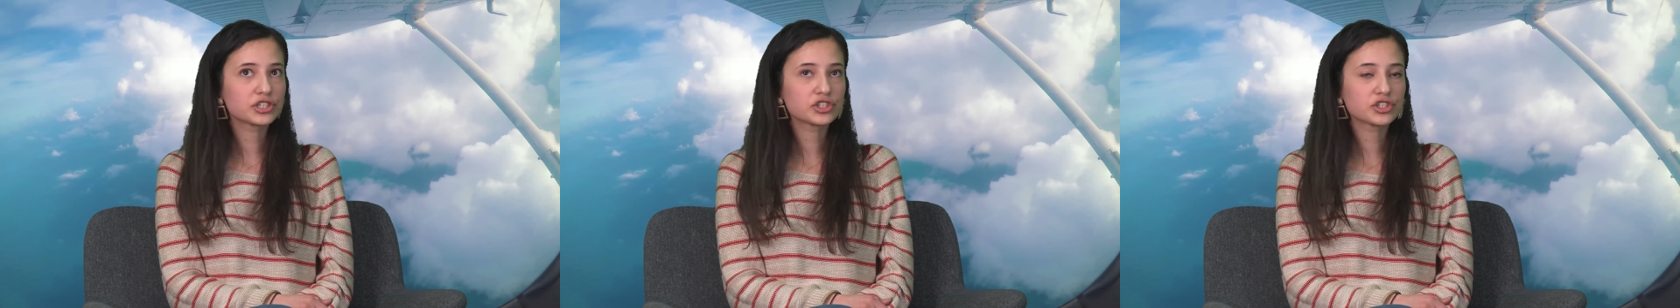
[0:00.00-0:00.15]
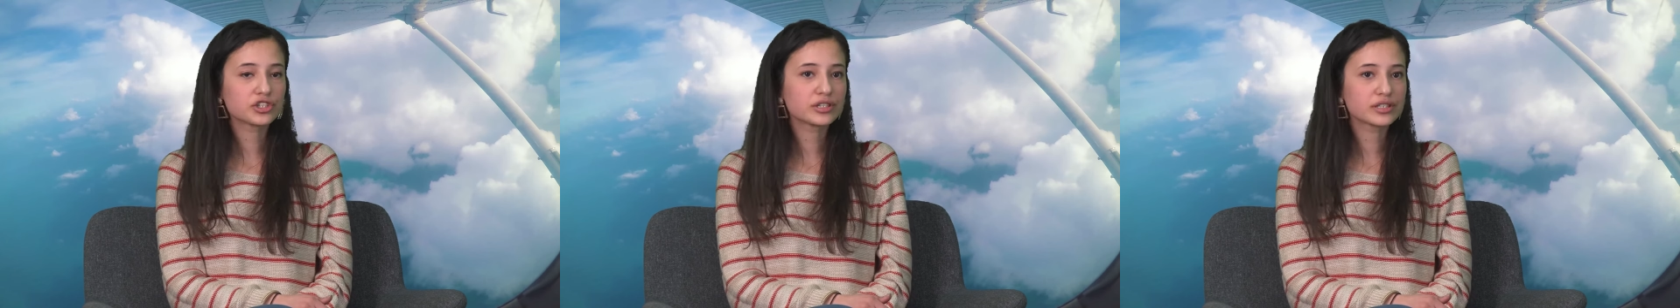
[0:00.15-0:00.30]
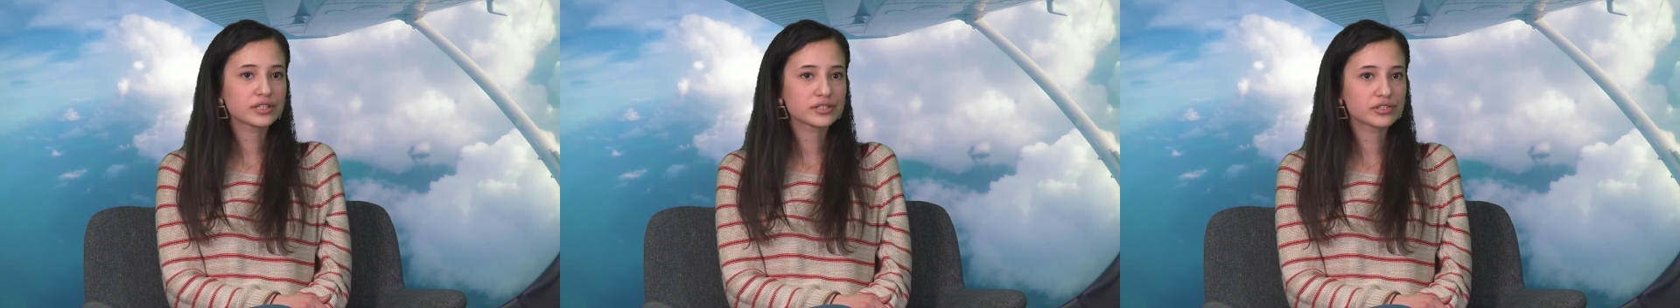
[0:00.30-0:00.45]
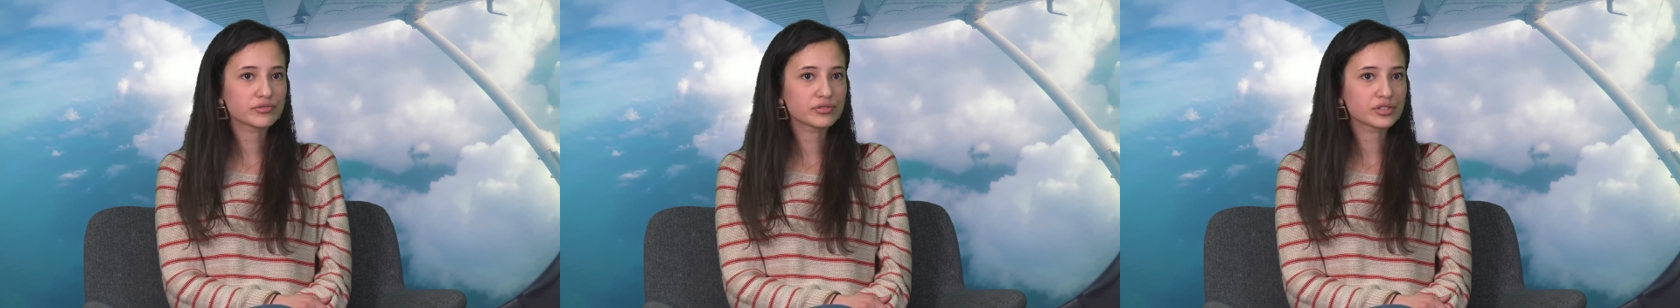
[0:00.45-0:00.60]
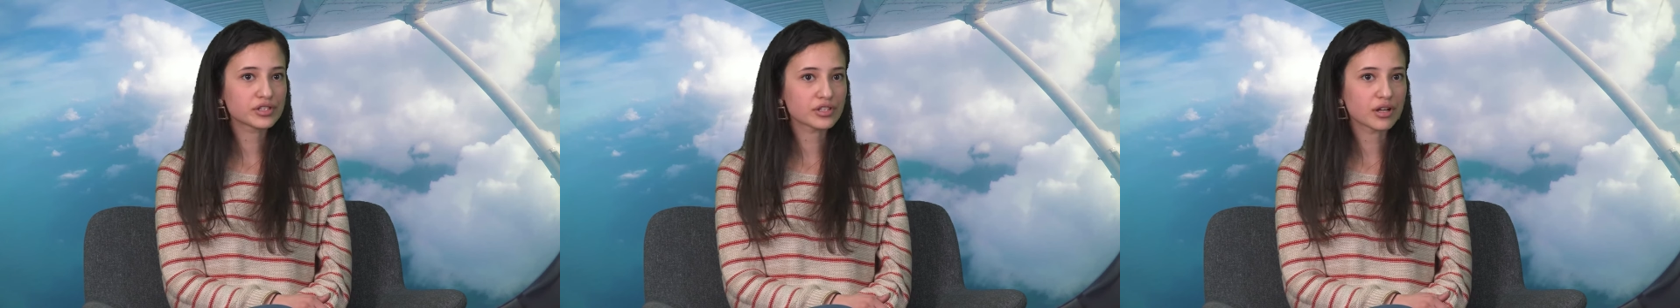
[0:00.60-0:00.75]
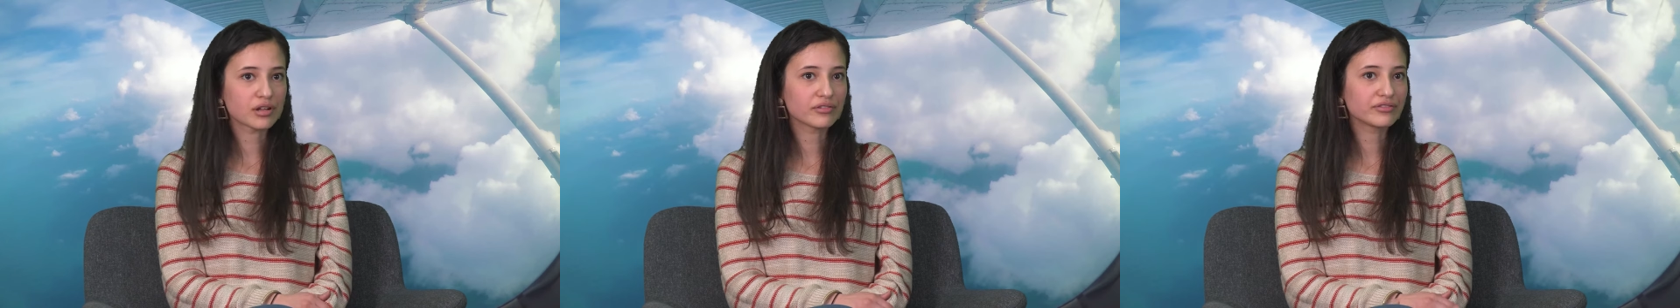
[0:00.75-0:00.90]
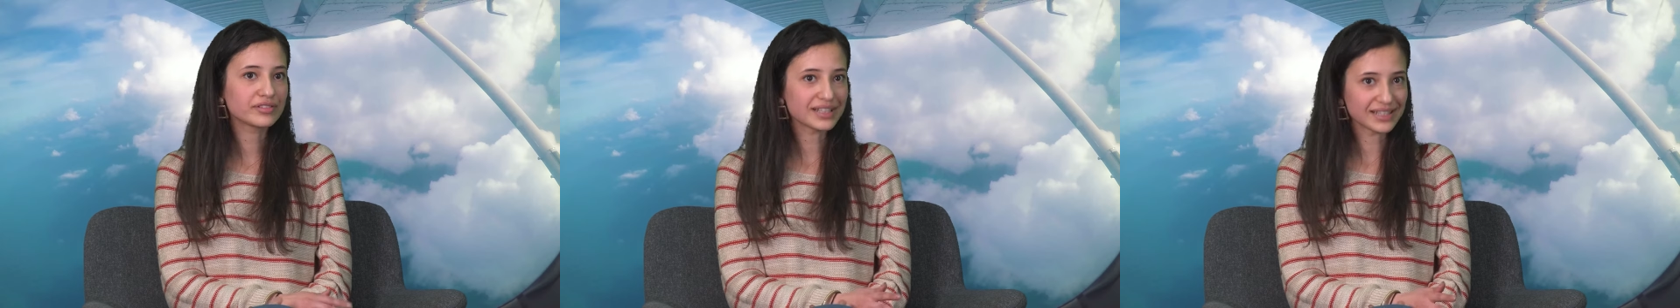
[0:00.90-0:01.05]
sure it is
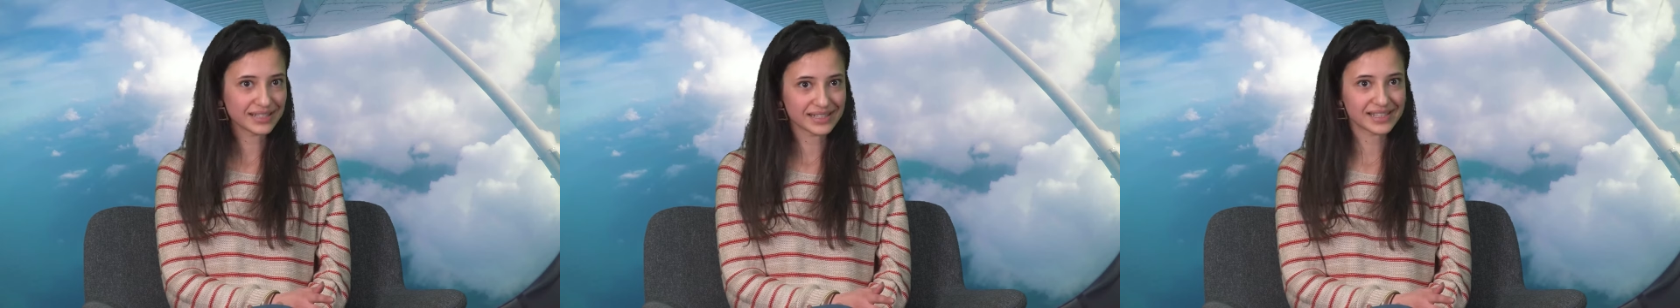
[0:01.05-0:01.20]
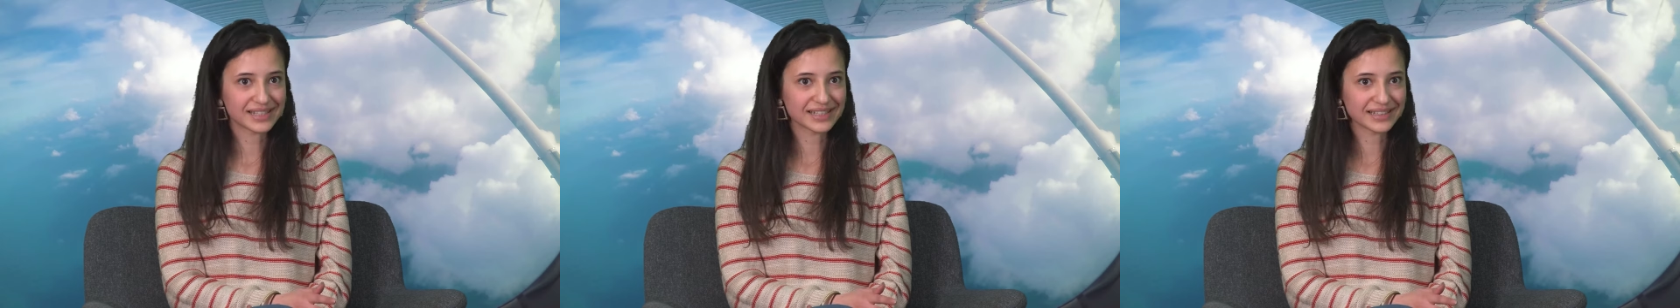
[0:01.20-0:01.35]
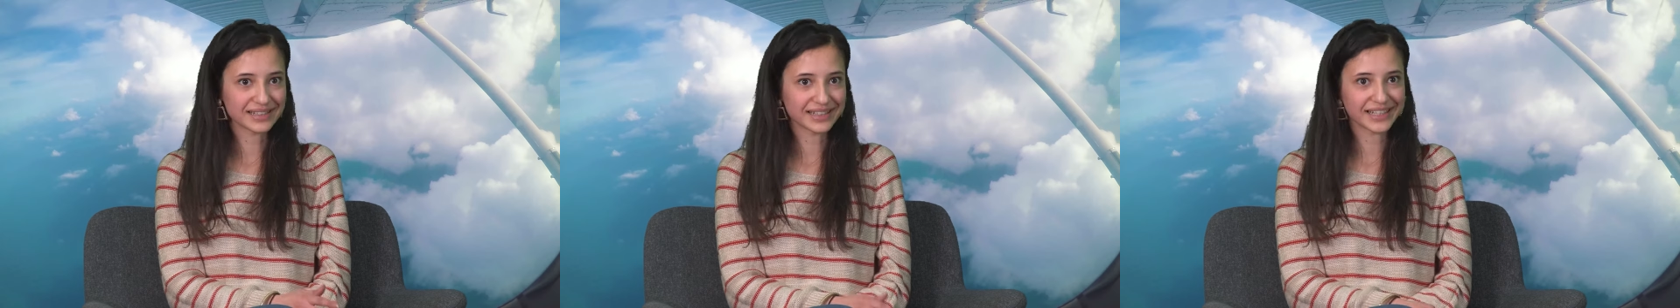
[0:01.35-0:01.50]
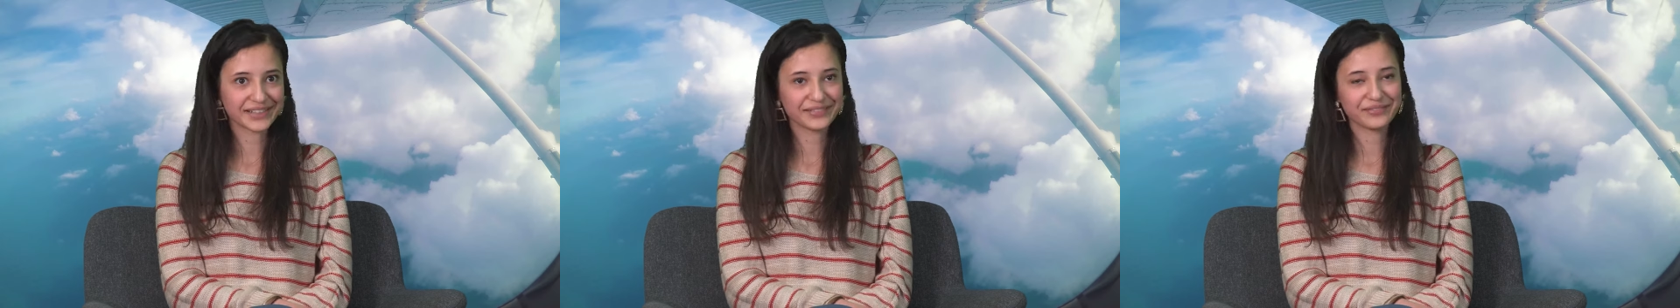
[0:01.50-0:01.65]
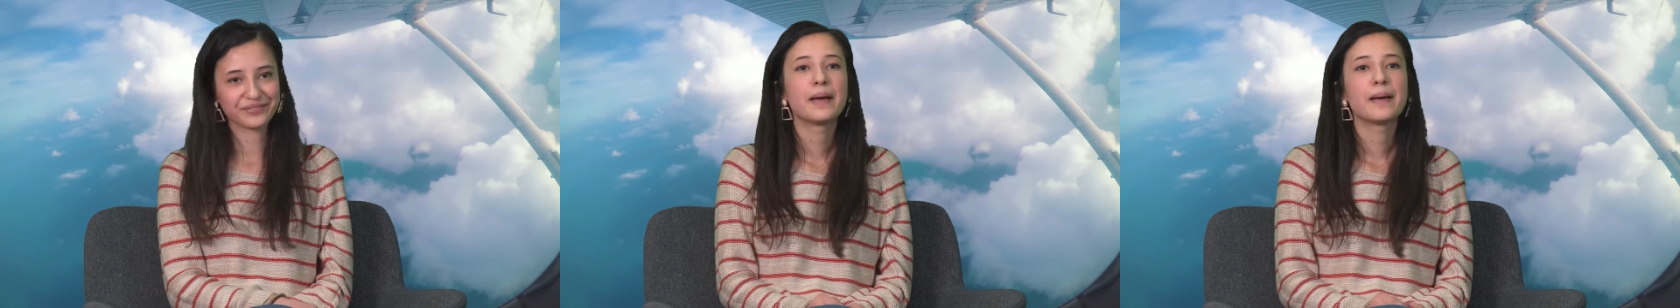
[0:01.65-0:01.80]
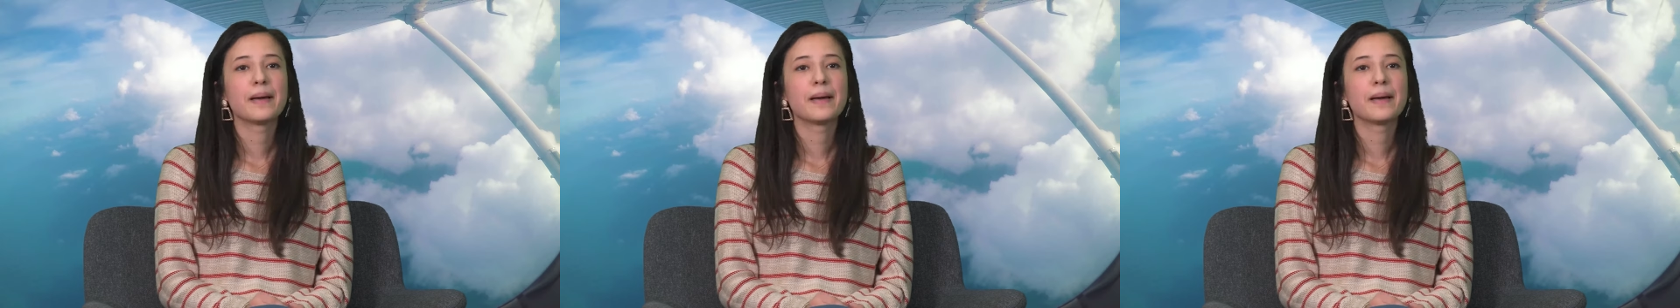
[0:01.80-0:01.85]
resolved instantly.